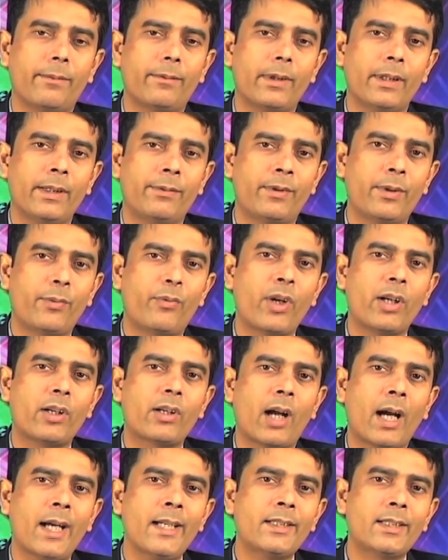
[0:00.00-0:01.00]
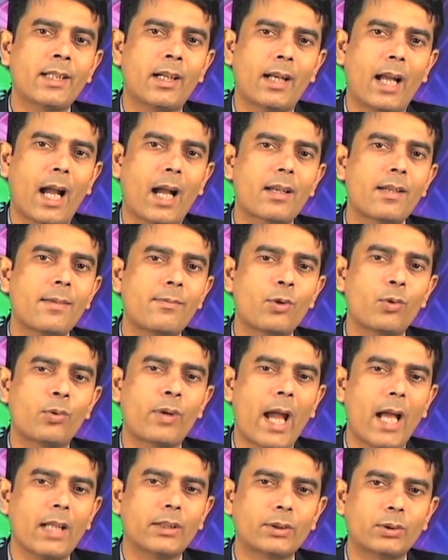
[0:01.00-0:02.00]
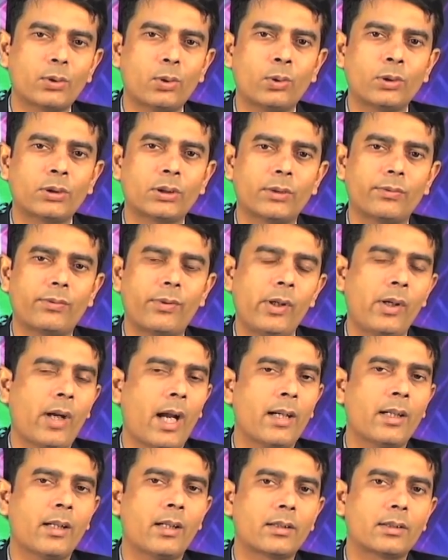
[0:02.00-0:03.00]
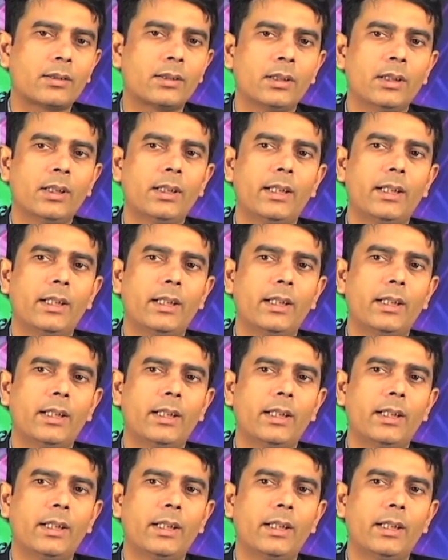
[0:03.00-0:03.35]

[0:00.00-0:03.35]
if different eyes are active to catch those free riders,